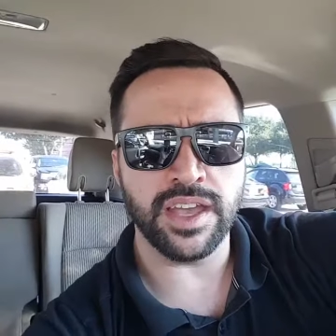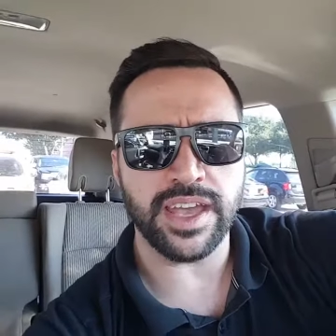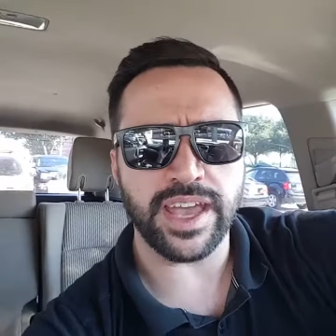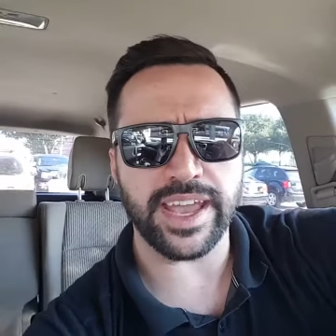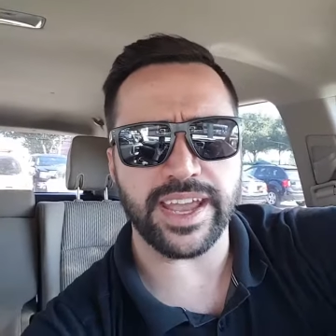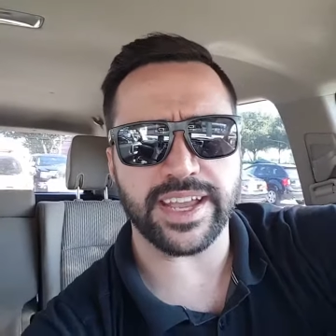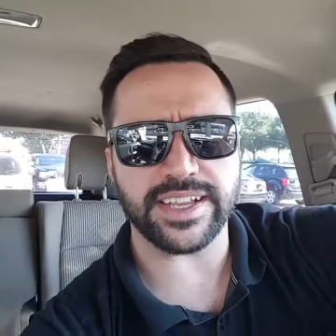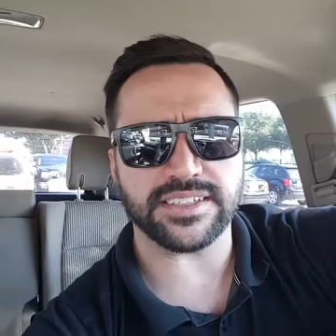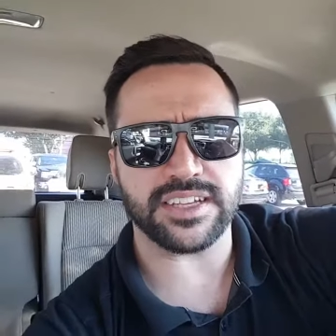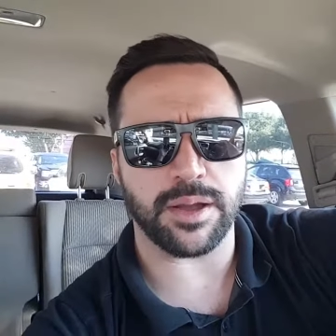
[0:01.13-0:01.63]

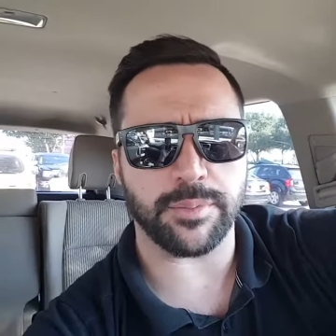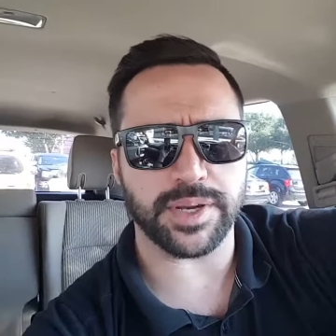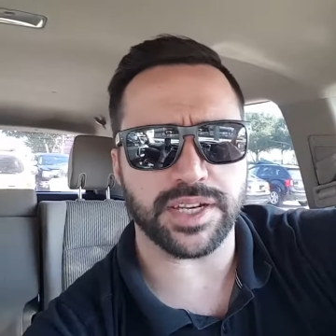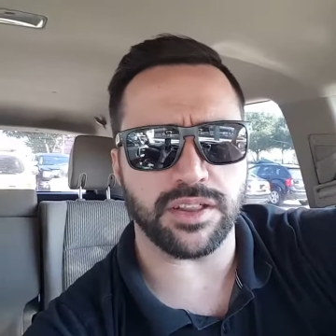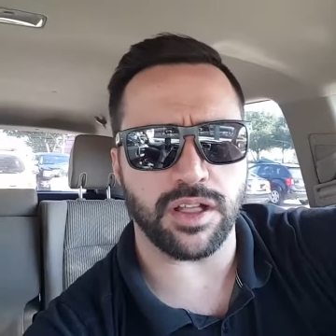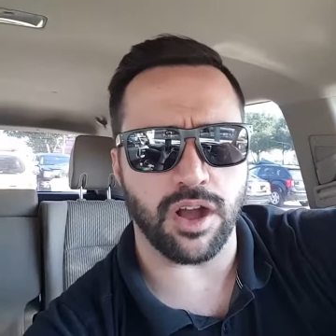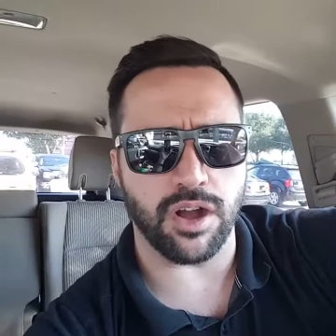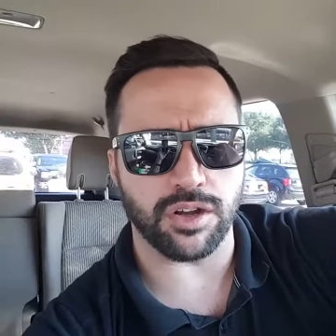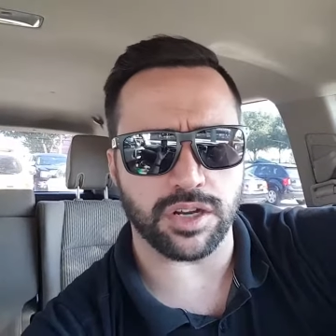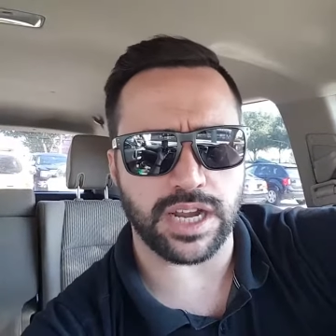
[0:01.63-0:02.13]
Hey, Tommy
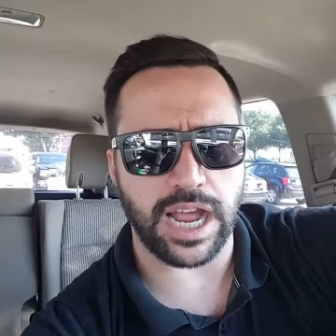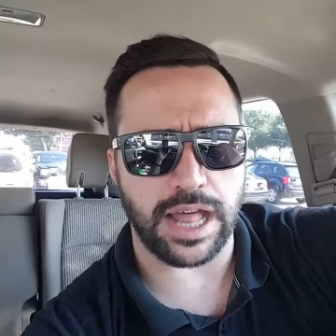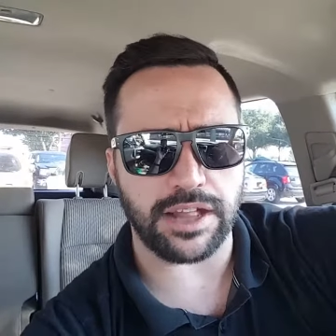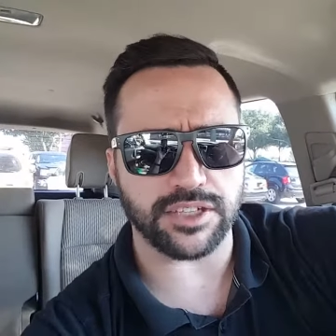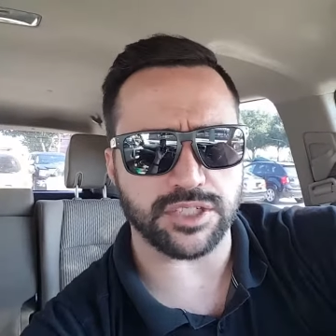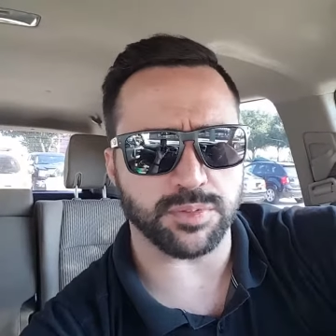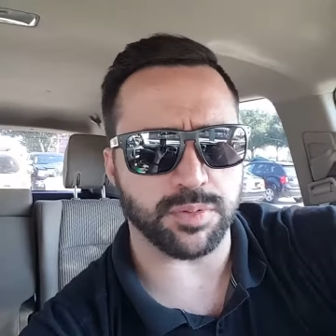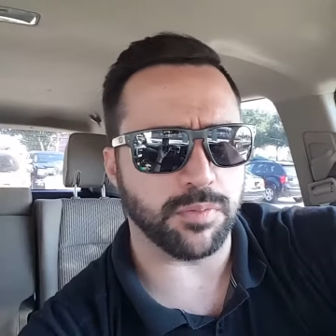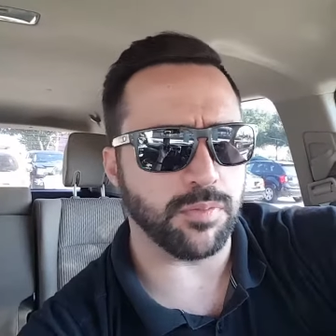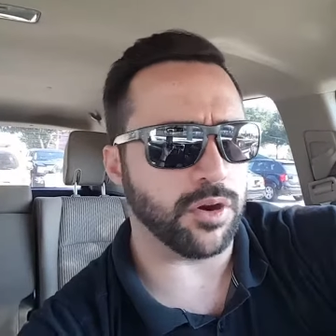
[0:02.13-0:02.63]
DeLong,
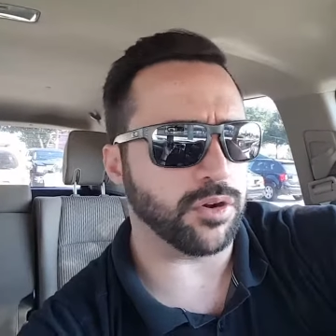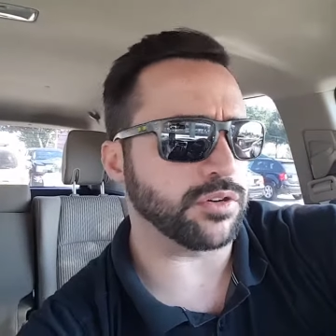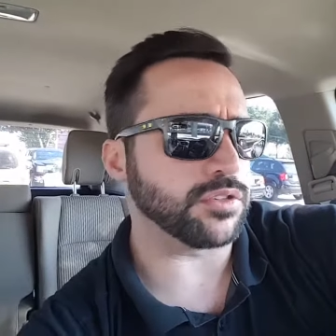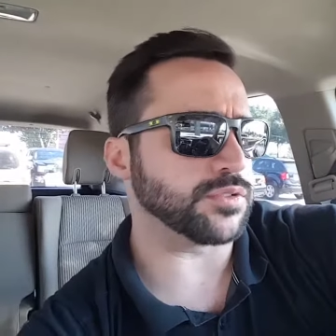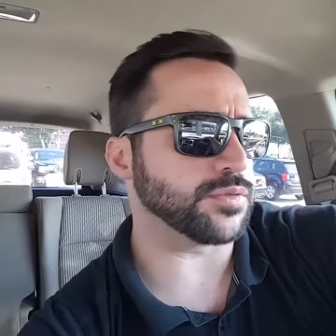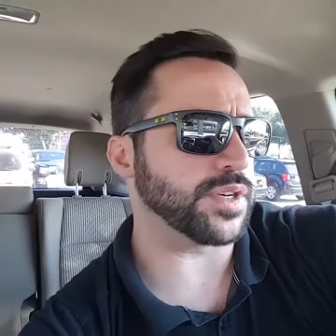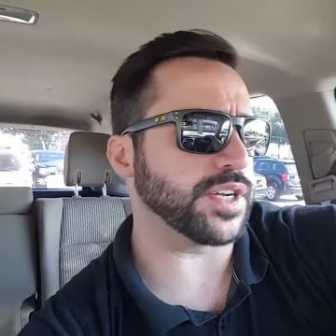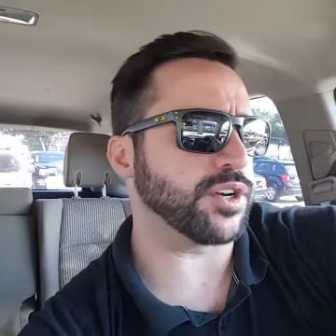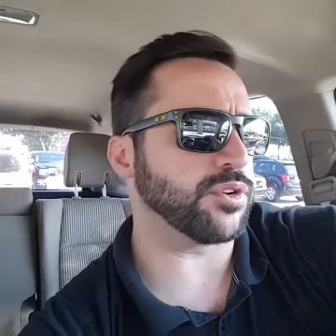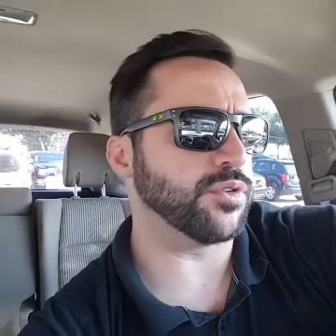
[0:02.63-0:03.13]
College
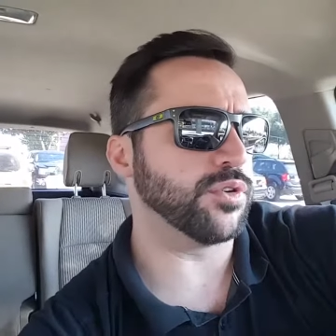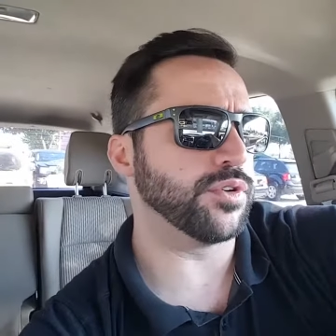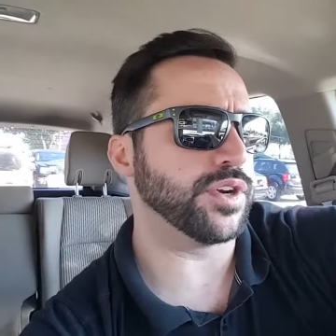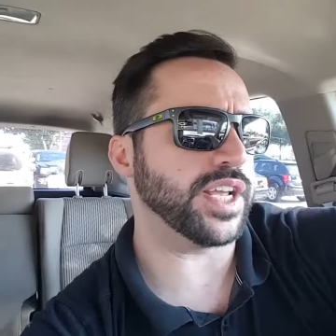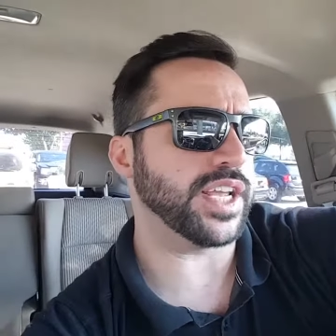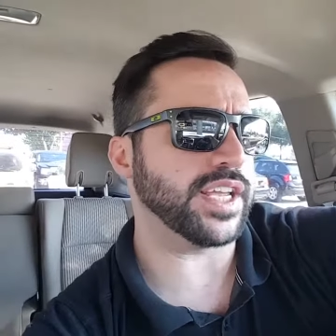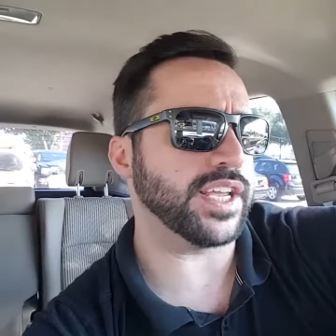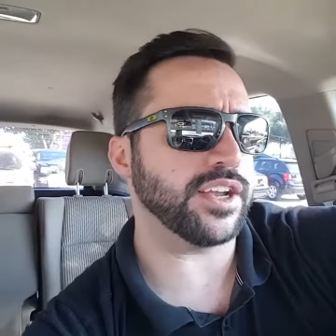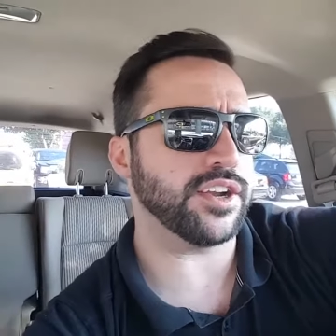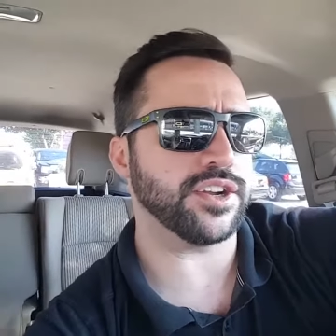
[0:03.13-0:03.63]
Promoters
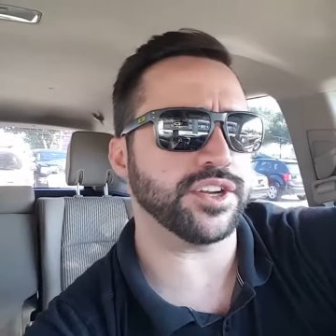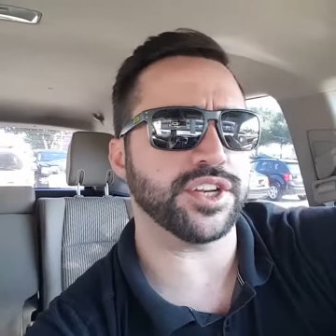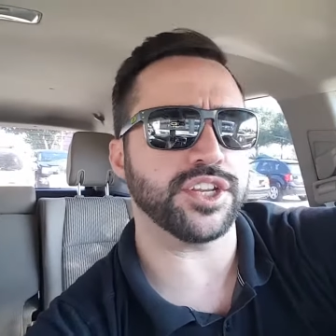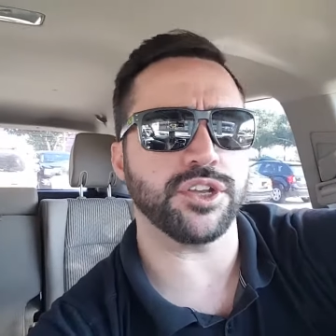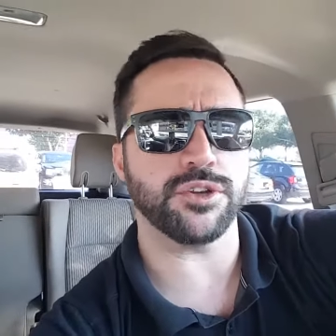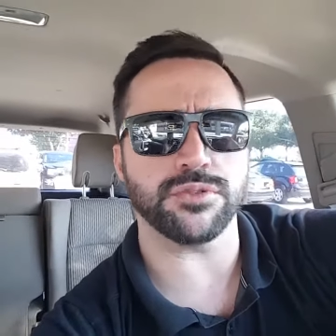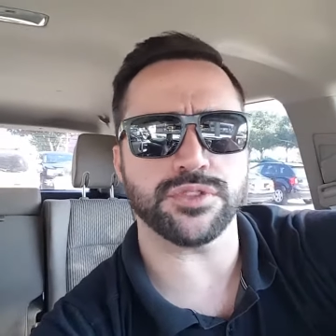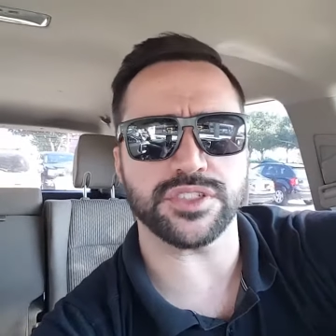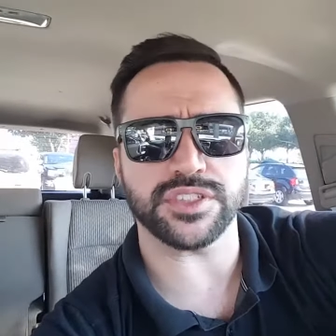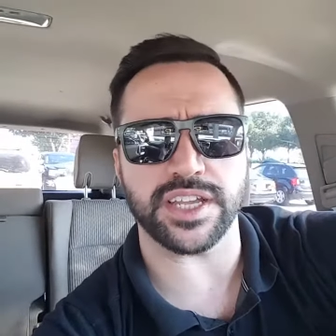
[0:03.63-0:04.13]
Recruiting here in
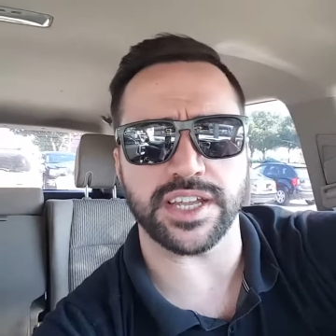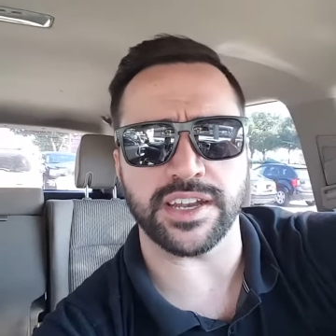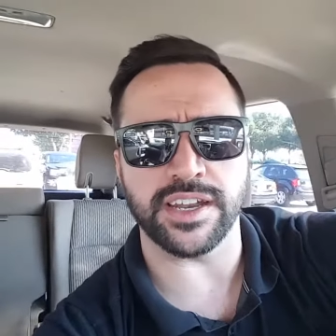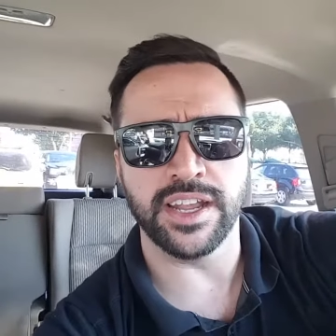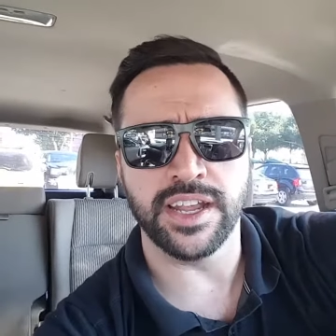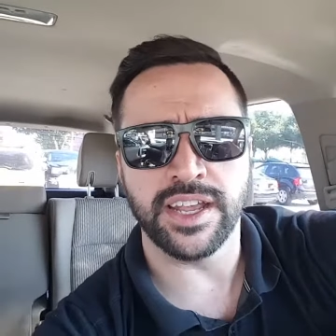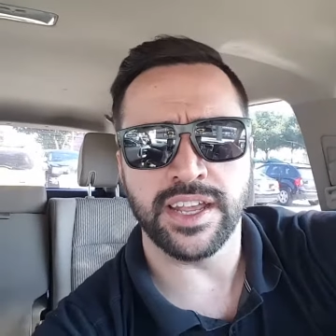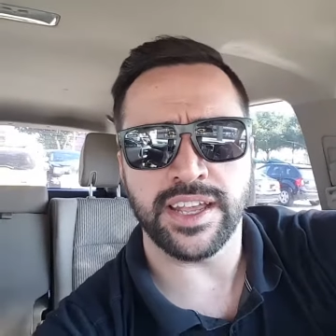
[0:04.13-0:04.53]
Houston.